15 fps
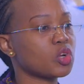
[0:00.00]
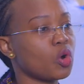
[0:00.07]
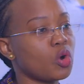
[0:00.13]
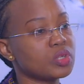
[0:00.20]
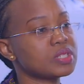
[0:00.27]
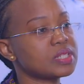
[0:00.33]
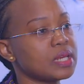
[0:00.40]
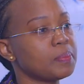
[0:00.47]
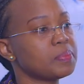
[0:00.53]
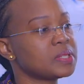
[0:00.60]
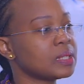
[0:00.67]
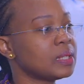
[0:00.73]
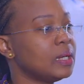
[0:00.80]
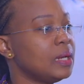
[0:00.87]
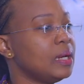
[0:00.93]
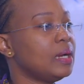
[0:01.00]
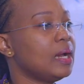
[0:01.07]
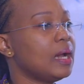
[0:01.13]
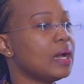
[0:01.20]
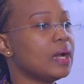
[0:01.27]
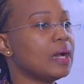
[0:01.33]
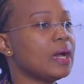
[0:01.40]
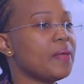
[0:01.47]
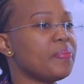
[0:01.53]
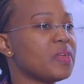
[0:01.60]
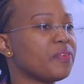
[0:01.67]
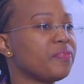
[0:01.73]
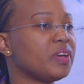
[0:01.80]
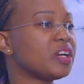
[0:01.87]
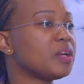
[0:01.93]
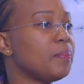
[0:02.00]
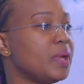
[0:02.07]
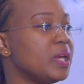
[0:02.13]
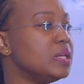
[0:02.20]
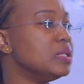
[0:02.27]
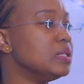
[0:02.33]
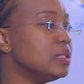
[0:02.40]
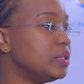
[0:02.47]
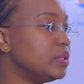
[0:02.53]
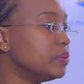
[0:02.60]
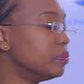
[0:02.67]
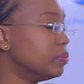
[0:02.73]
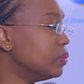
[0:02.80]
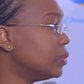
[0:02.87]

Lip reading: concept, and there are very many,